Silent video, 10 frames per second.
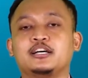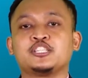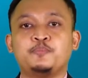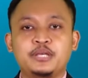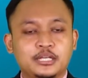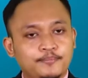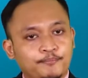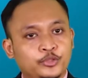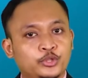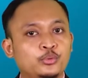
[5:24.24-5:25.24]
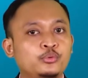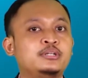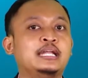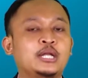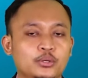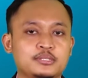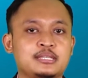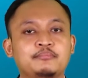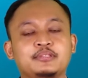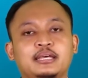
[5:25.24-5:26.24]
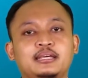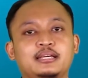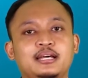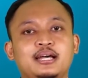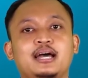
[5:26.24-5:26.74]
speak to denote something.